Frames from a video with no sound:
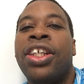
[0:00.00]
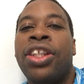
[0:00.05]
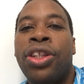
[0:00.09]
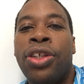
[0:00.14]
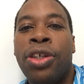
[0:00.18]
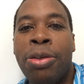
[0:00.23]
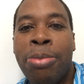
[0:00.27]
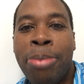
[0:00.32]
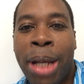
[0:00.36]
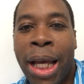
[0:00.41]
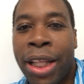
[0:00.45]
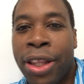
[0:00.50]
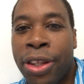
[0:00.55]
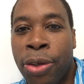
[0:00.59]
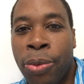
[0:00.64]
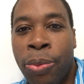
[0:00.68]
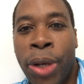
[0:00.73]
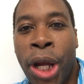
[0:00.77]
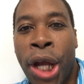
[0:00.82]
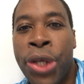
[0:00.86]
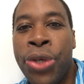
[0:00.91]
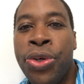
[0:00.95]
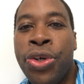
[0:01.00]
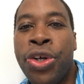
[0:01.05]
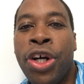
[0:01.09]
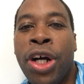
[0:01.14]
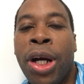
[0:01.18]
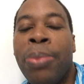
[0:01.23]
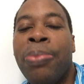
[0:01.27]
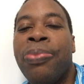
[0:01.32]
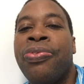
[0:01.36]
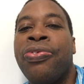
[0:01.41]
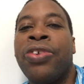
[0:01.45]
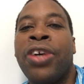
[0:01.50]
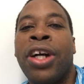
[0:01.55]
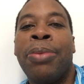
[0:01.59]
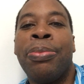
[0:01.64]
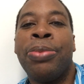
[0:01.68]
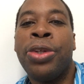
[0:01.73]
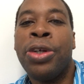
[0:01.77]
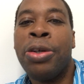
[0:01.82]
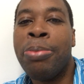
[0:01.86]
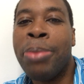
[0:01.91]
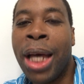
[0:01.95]
Don't matter where you come
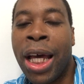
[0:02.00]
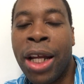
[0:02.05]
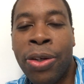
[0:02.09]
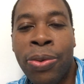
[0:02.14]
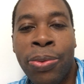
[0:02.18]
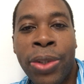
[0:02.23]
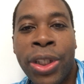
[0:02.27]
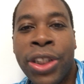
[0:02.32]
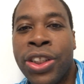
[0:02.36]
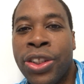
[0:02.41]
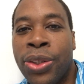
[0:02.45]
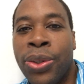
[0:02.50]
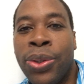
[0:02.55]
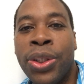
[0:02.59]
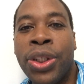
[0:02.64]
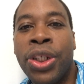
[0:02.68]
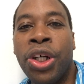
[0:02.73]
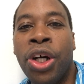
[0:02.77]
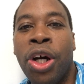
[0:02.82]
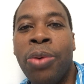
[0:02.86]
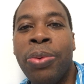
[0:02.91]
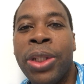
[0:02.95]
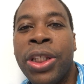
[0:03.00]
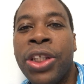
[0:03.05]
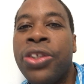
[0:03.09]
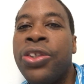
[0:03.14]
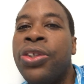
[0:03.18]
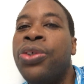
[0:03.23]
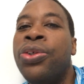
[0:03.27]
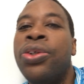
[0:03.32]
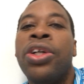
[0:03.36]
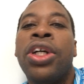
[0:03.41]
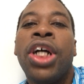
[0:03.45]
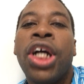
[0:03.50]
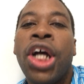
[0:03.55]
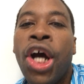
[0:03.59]
from, don't matter what's going on with you,